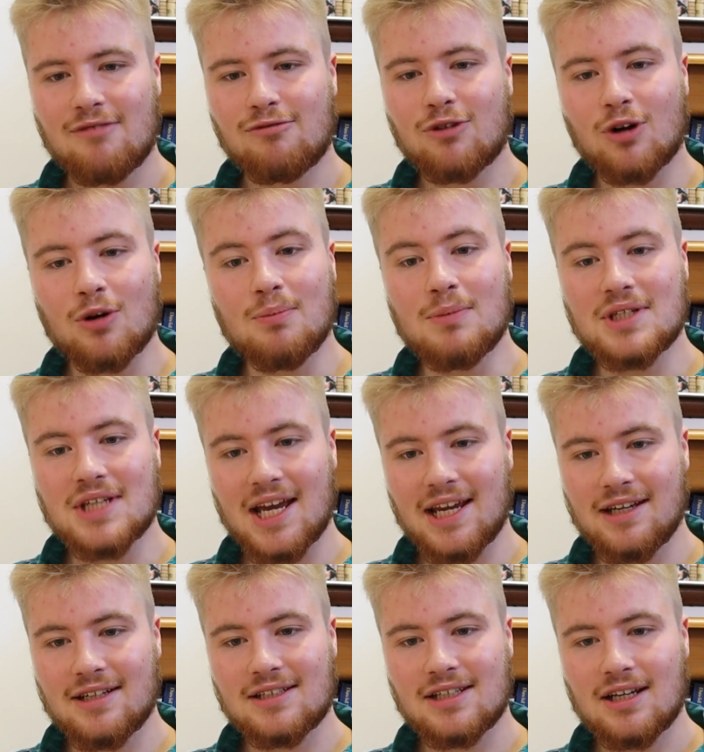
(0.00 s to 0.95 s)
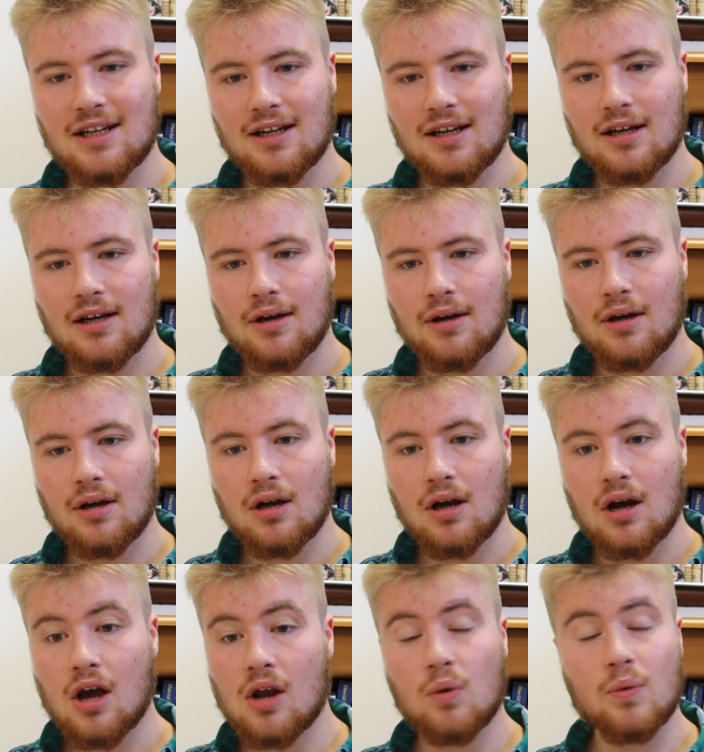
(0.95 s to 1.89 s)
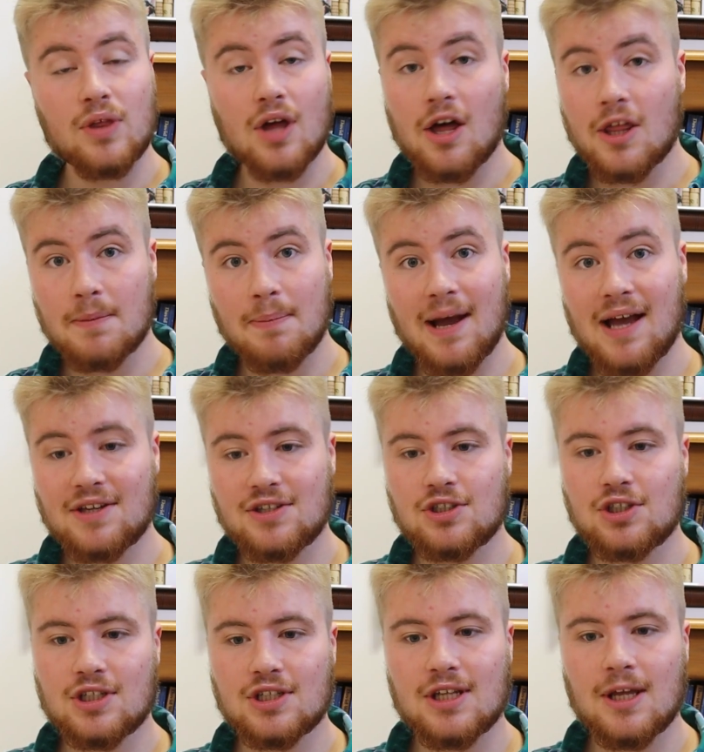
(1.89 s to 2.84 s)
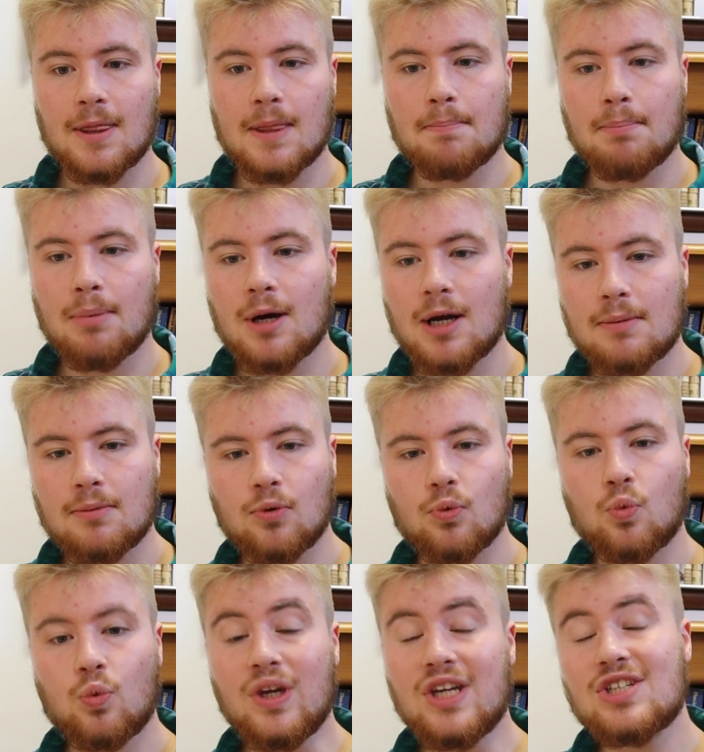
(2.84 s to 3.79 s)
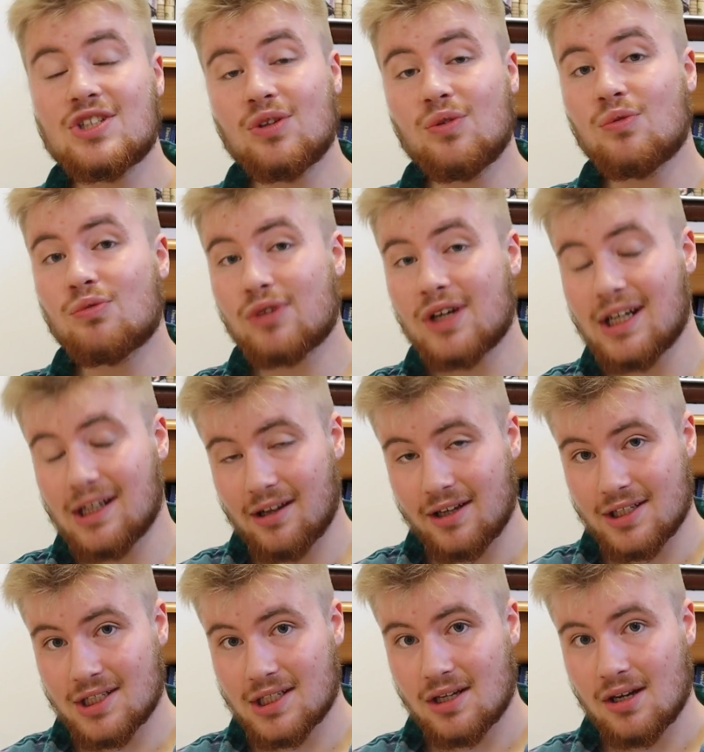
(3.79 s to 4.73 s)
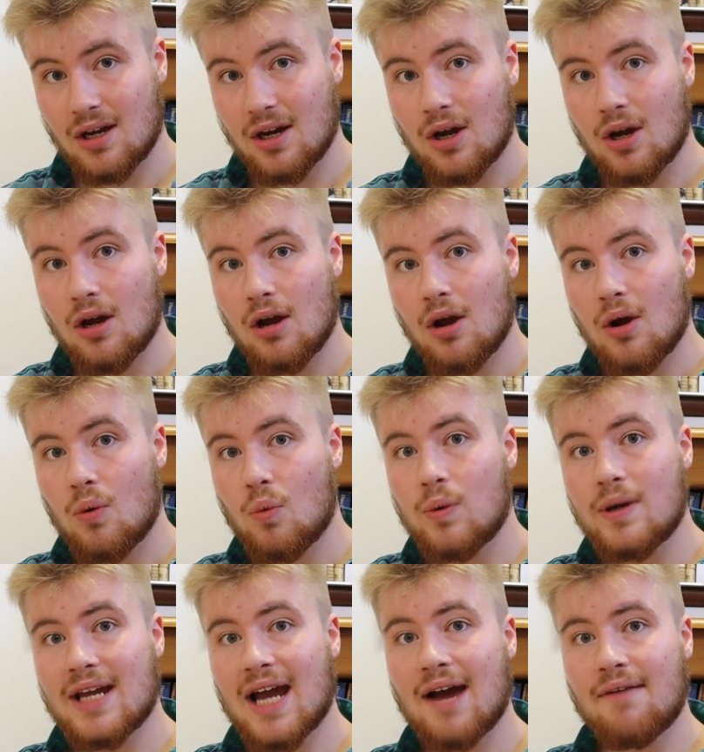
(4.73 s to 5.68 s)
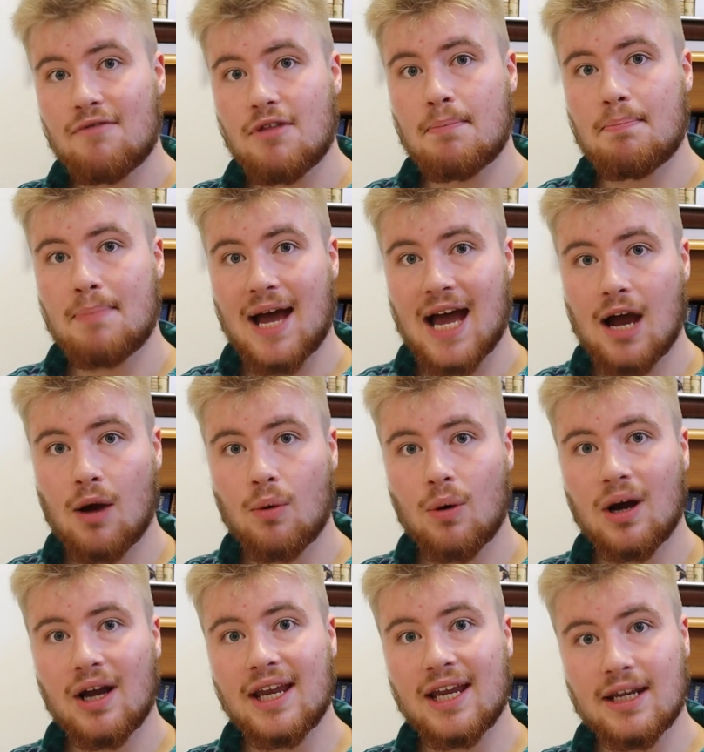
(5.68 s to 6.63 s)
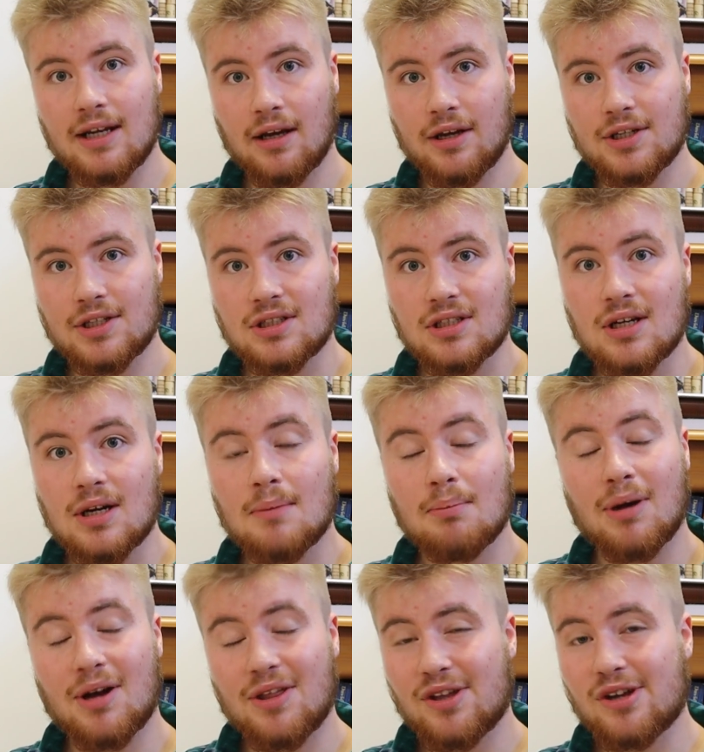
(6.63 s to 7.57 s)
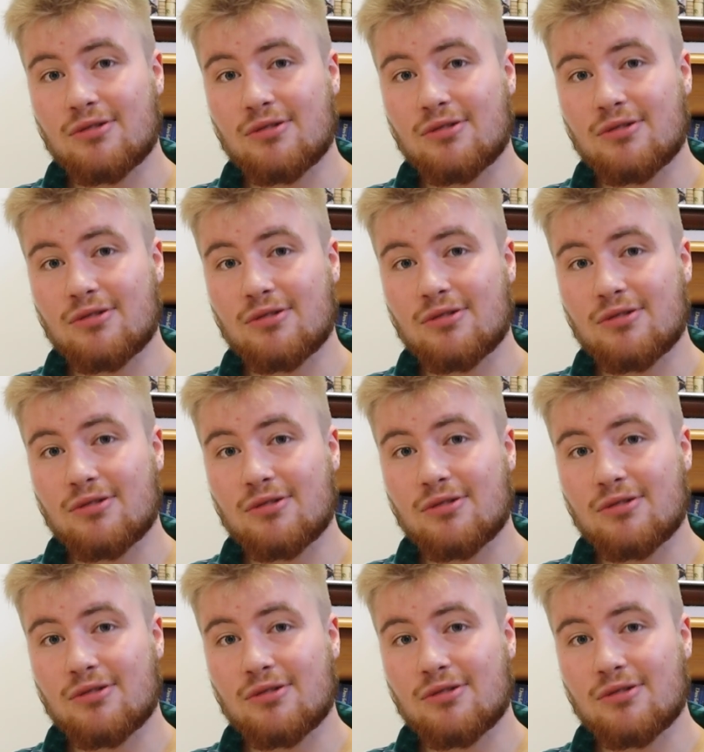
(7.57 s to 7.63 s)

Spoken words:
Romans 8. Along with other passages in the Bible, we soon realise we have the power in us, by the